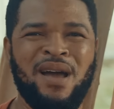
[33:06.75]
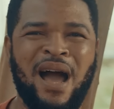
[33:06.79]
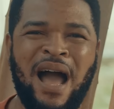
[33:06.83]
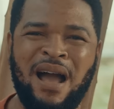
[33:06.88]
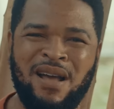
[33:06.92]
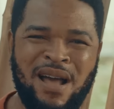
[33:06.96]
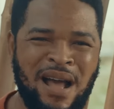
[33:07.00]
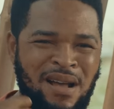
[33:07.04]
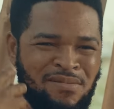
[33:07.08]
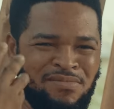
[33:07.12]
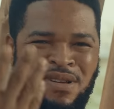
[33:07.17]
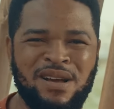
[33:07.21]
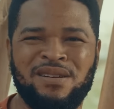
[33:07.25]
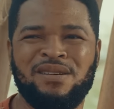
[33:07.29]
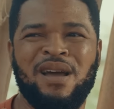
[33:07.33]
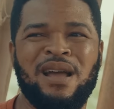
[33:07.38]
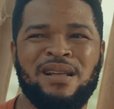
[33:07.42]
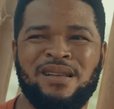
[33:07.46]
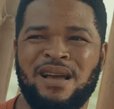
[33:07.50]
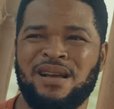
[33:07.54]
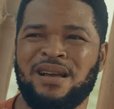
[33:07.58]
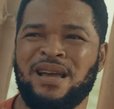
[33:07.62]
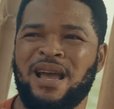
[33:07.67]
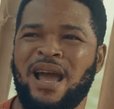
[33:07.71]
I drew
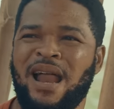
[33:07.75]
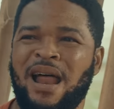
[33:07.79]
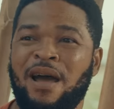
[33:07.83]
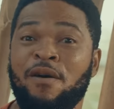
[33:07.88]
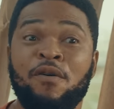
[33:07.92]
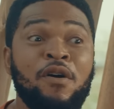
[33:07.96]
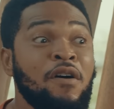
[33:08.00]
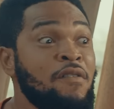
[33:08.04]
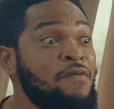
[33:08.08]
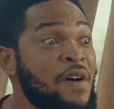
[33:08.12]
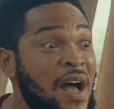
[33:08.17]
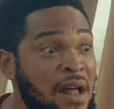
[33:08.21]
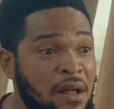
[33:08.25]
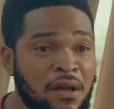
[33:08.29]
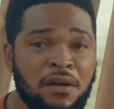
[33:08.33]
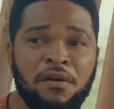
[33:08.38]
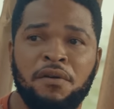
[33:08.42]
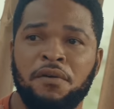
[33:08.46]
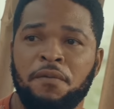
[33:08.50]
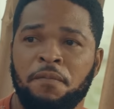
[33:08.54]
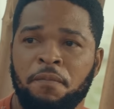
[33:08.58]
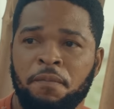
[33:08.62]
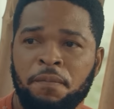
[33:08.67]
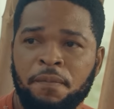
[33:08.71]

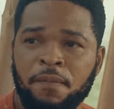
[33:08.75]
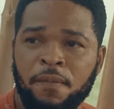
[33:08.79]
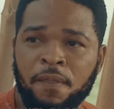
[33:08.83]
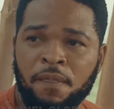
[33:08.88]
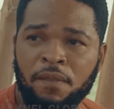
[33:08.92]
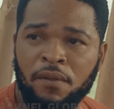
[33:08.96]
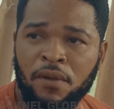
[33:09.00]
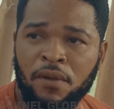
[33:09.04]
it well.